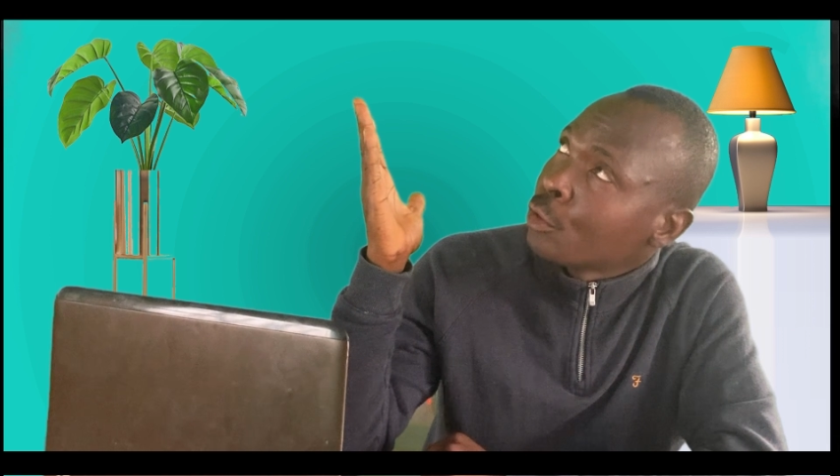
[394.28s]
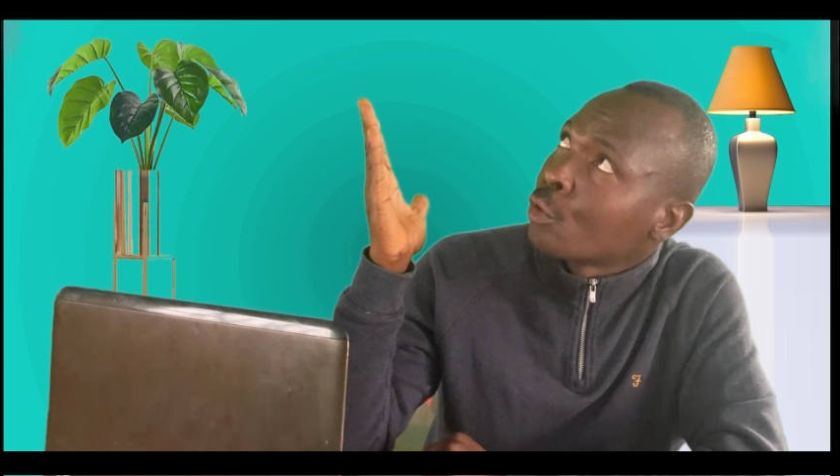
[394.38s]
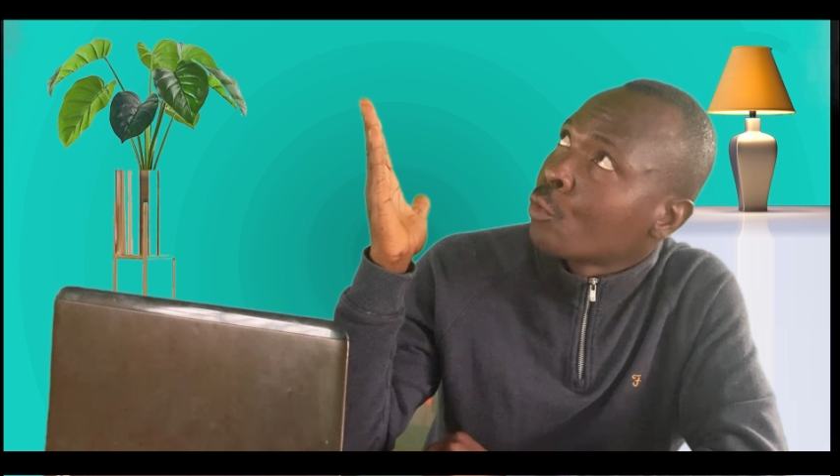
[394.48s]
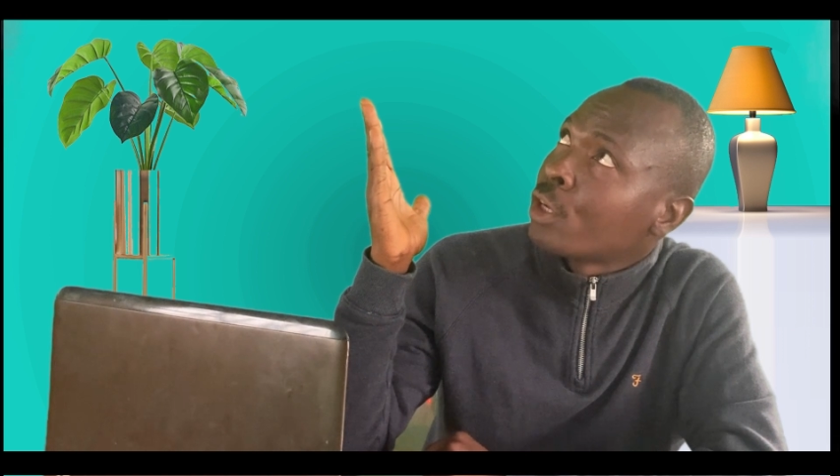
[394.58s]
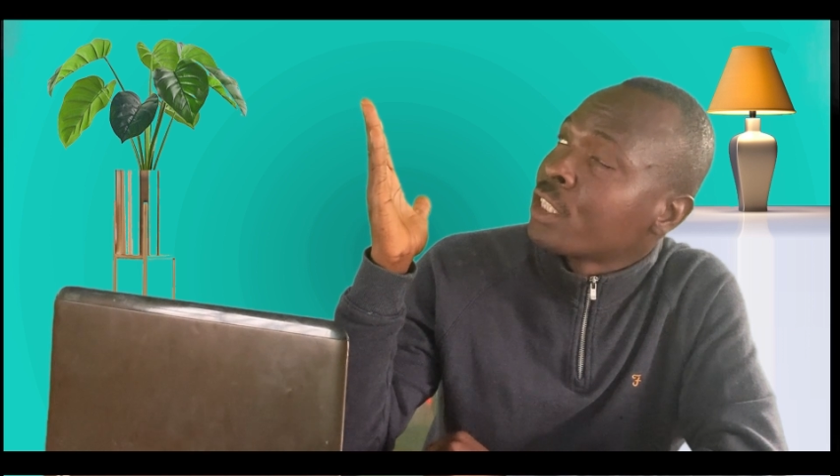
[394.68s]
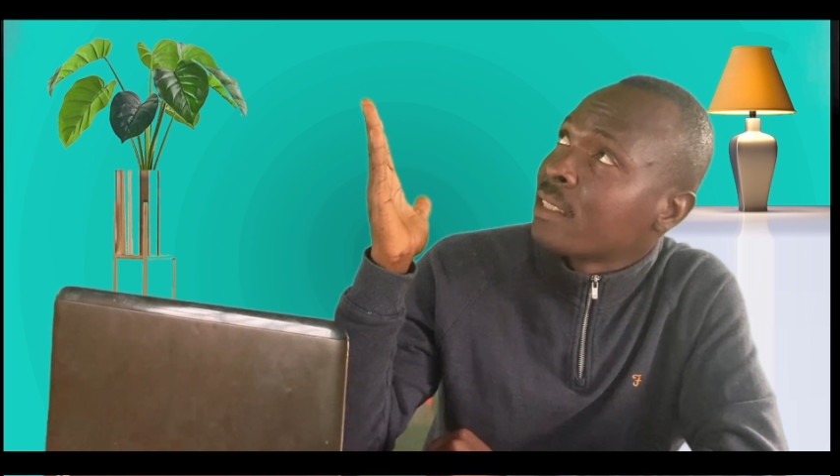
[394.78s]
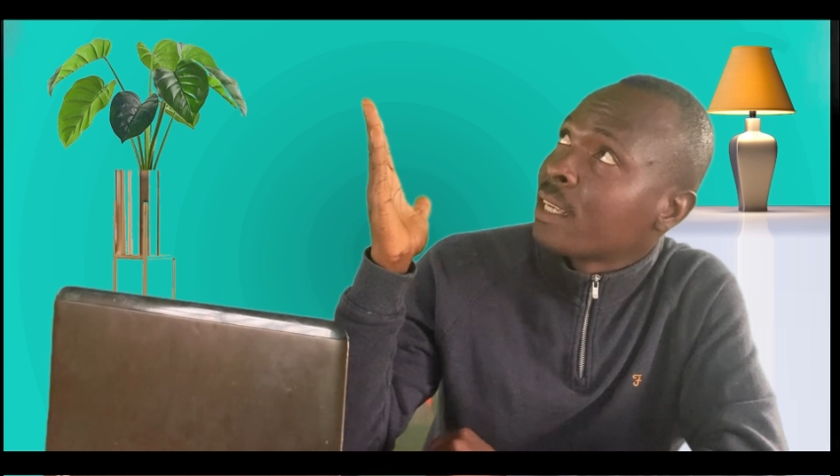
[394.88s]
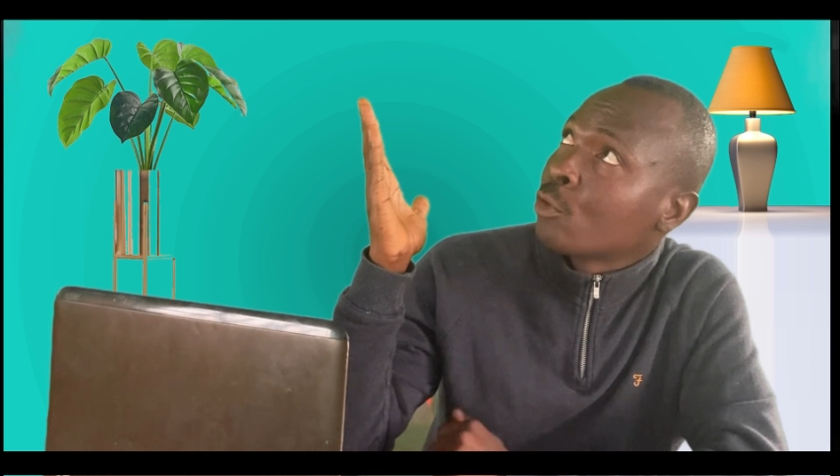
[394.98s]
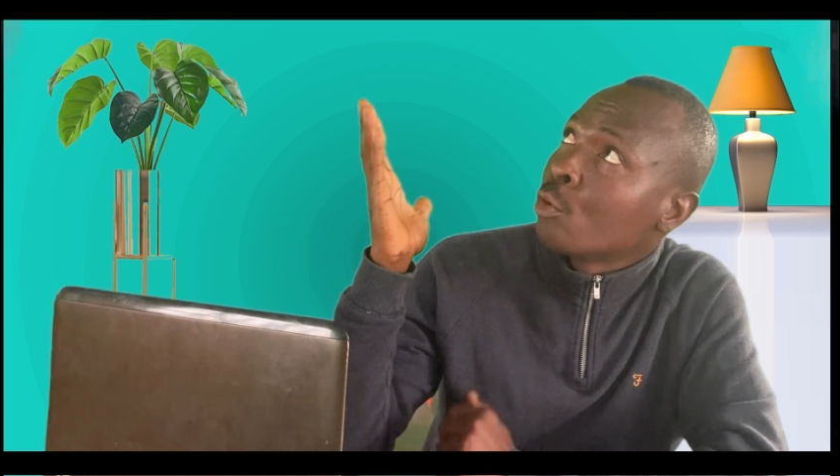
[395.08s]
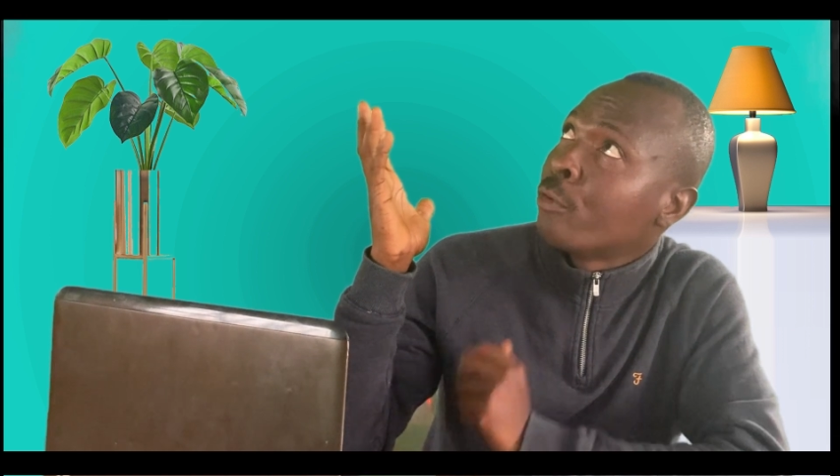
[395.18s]
to watch the
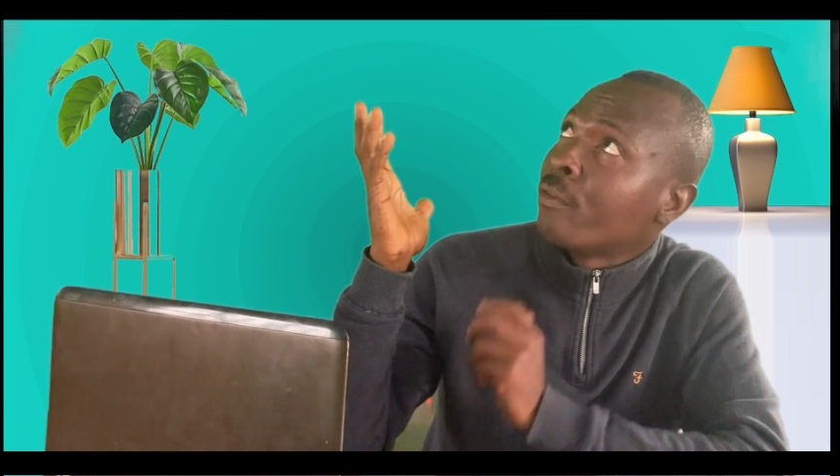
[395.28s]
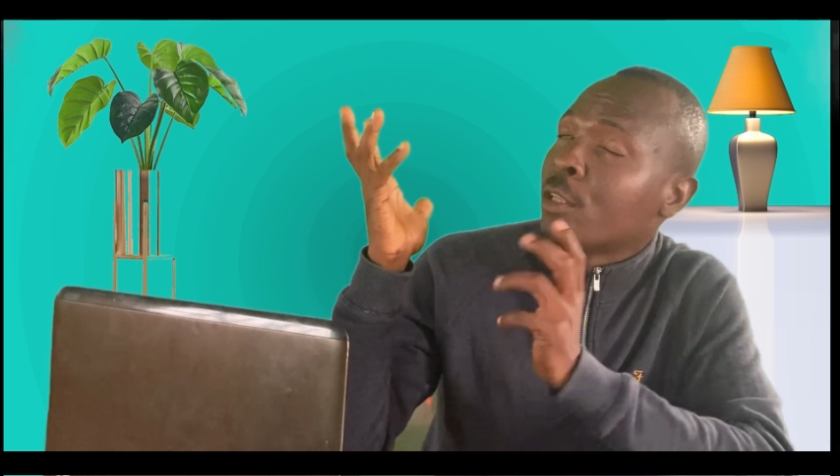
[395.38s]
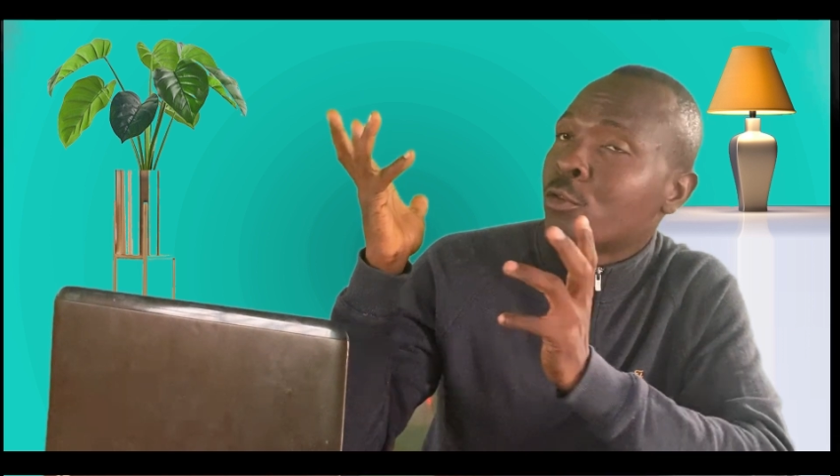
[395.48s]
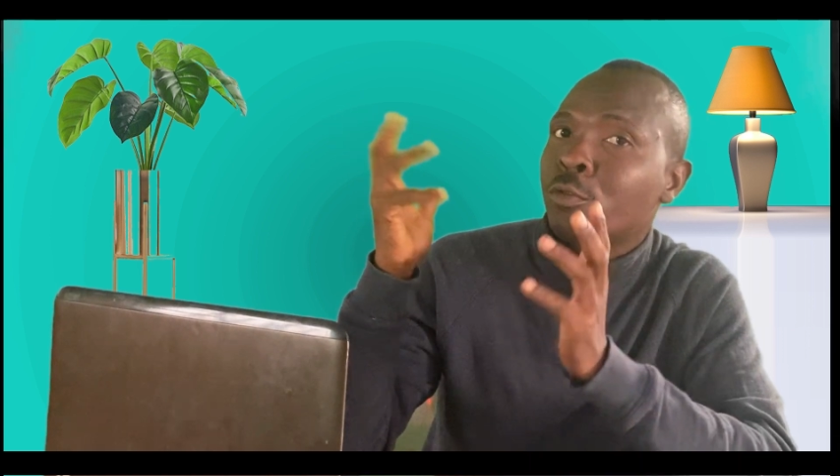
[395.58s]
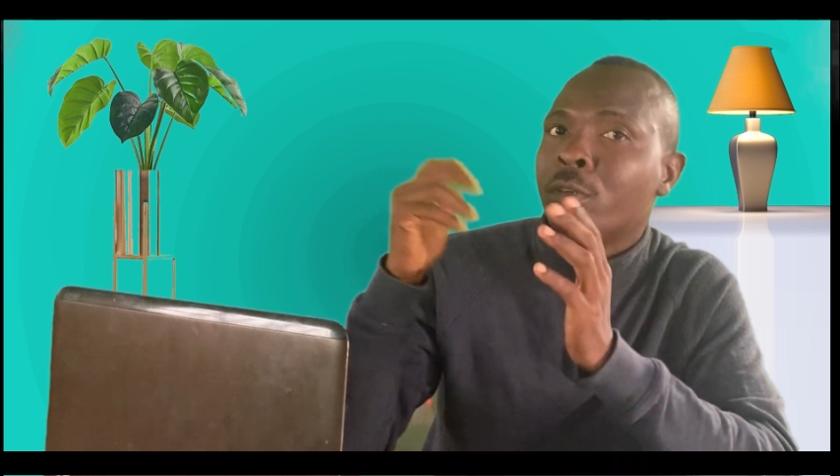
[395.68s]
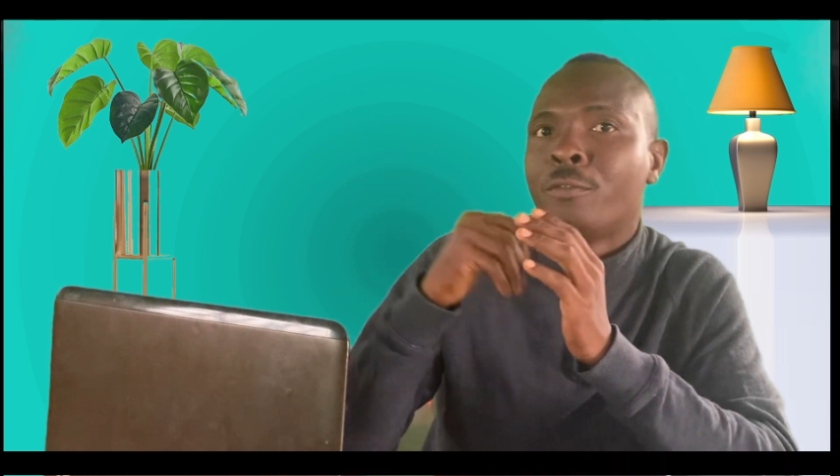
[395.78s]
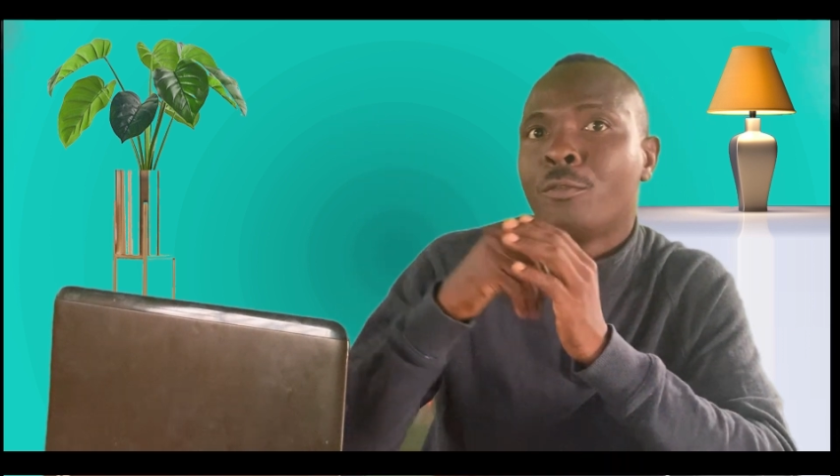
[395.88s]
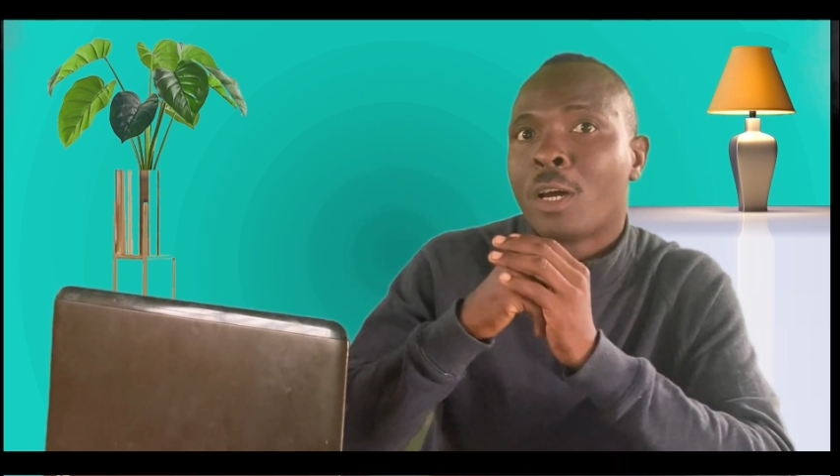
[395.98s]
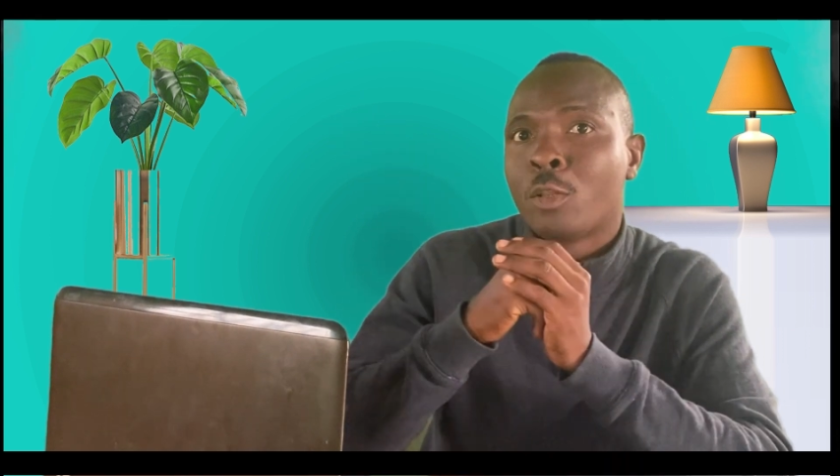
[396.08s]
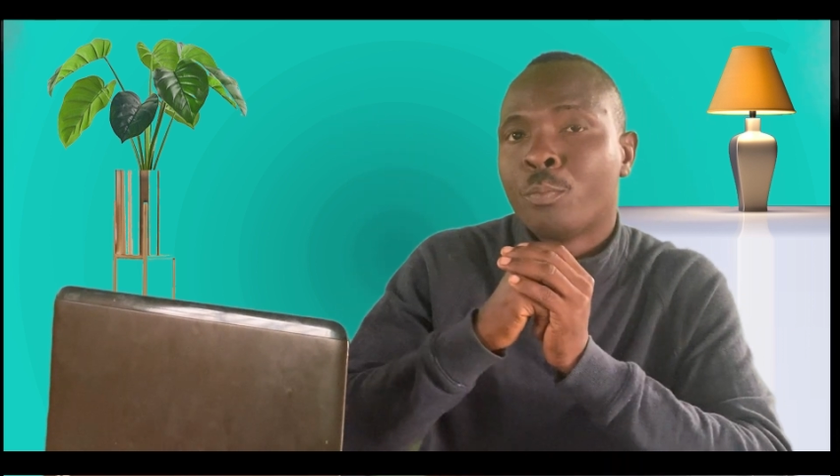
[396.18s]
Tecno Pova 2 review
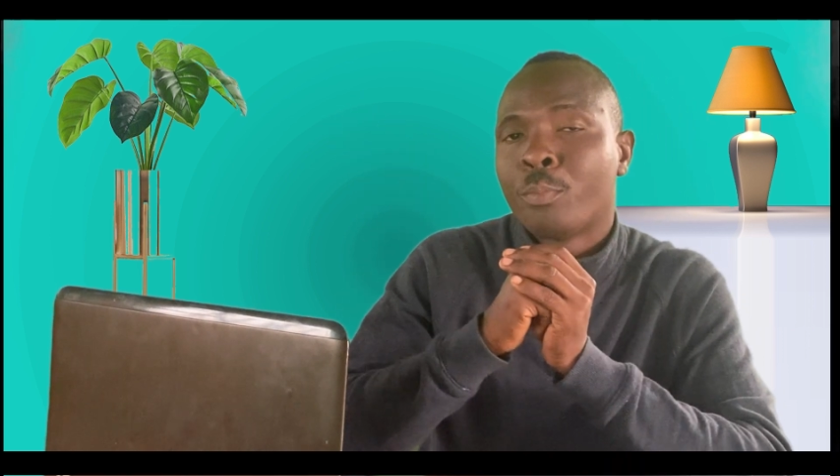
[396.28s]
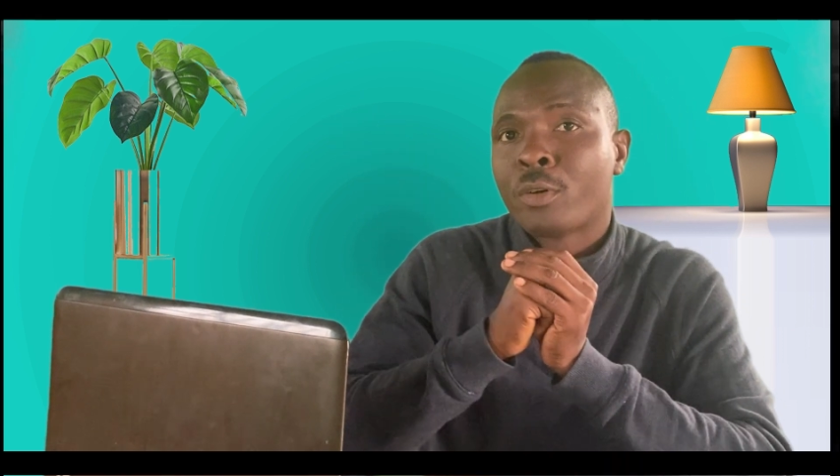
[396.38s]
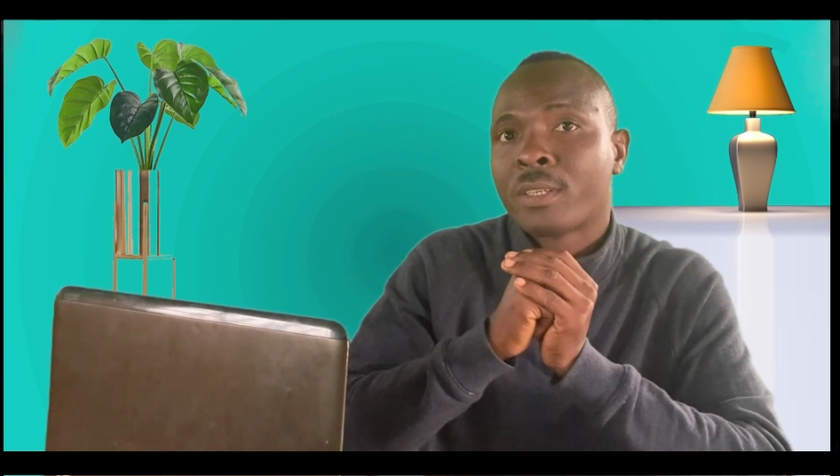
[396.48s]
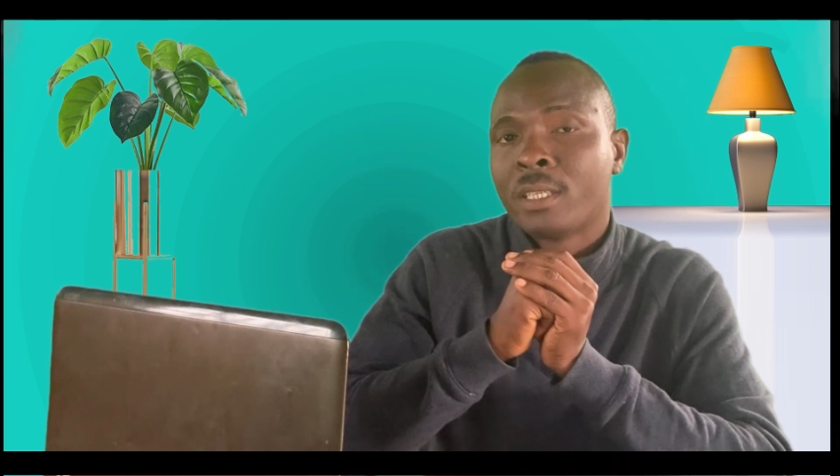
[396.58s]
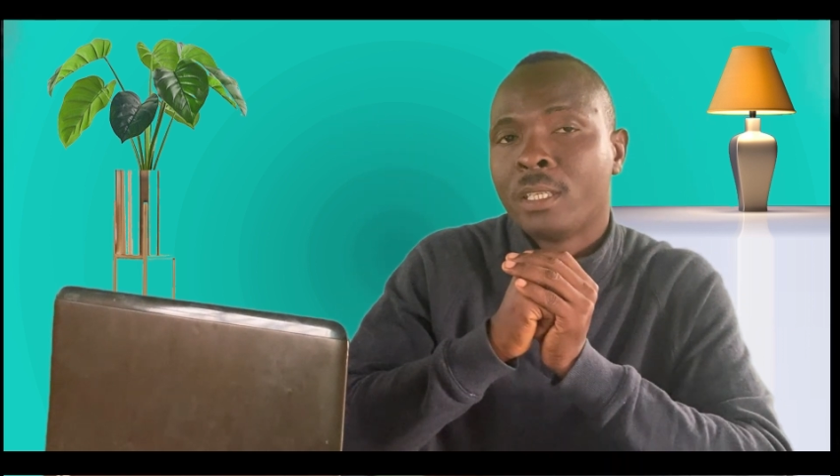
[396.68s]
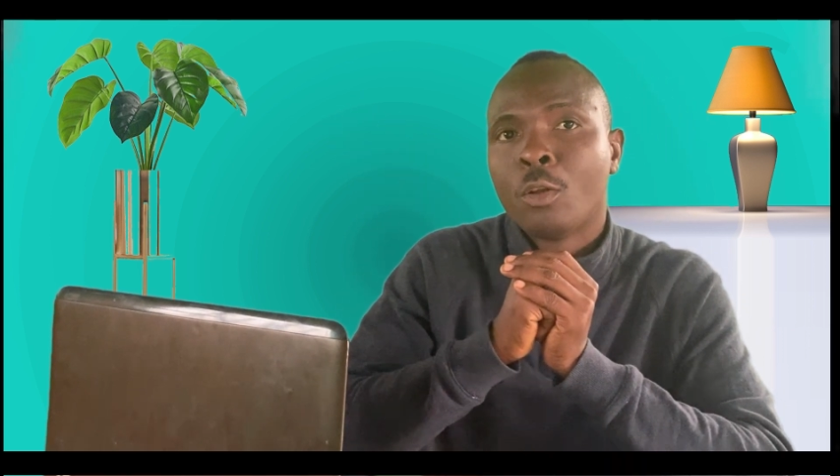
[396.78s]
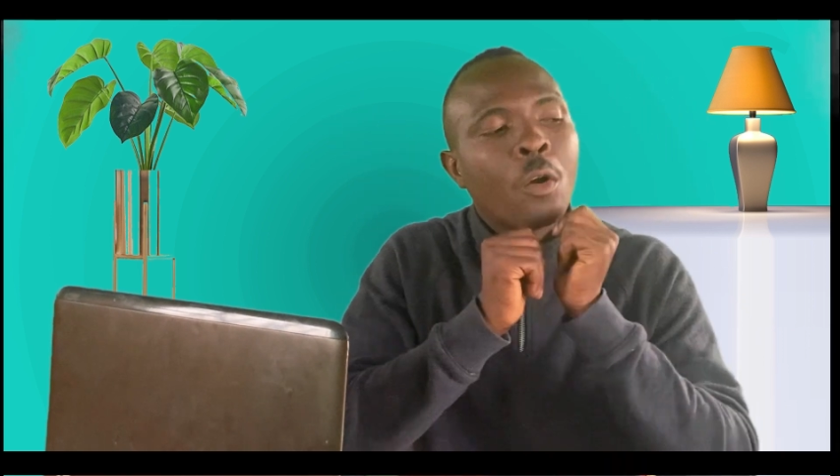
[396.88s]
and unboxing,